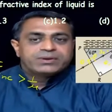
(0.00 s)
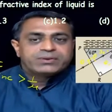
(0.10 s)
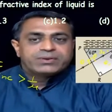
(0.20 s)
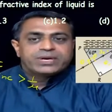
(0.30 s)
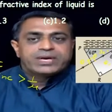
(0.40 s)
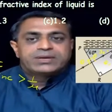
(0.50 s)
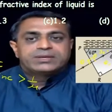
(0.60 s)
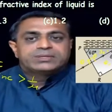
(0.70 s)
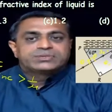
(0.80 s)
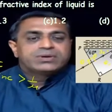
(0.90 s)
Okay,
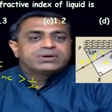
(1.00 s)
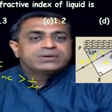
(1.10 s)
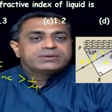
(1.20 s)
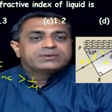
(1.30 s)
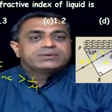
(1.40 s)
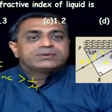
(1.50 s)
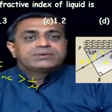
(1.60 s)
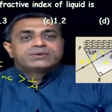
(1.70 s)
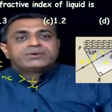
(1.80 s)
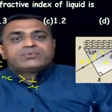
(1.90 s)
so
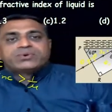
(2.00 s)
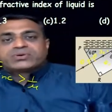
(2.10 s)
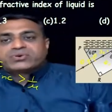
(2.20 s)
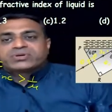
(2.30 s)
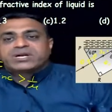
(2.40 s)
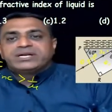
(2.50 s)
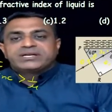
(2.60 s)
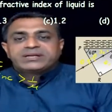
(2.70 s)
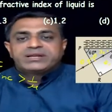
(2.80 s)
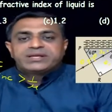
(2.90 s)
for total
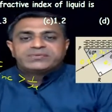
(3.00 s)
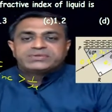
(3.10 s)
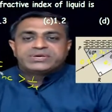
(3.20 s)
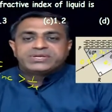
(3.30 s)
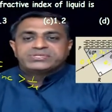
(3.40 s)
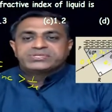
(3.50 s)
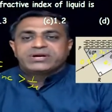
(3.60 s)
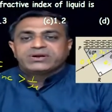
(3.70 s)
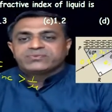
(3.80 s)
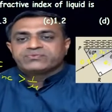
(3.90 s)
internal reflex, so
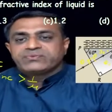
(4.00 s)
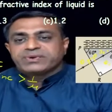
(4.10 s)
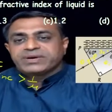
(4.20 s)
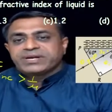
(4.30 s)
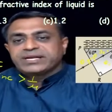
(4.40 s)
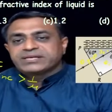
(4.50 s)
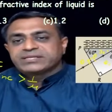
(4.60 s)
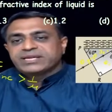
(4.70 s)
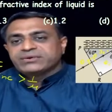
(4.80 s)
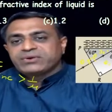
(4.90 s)
instead of greater
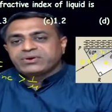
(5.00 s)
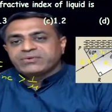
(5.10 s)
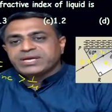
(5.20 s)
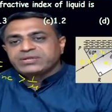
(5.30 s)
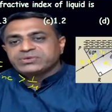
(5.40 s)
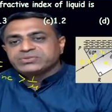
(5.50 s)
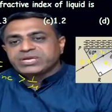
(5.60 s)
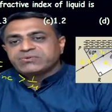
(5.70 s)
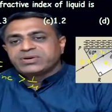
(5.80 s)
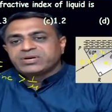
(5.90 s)
than, or we can use
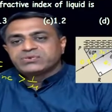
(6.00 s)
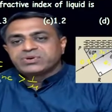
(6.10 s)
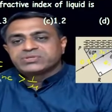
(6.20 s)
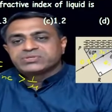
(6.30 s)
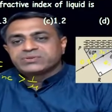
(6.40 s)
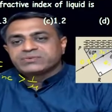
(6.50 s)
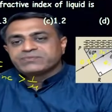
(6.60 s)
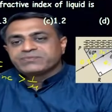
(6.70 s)
equal to also.